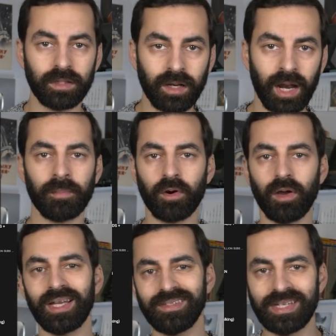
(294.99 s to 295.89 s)

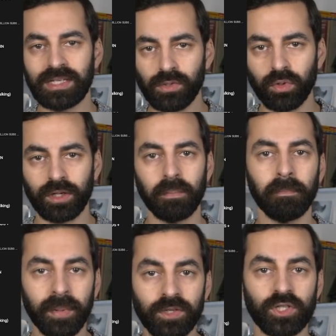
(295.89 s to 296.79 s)
glamorize
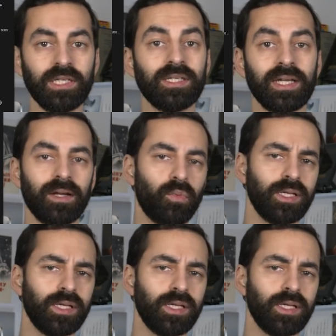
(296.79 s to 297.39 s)
disordered binge eating and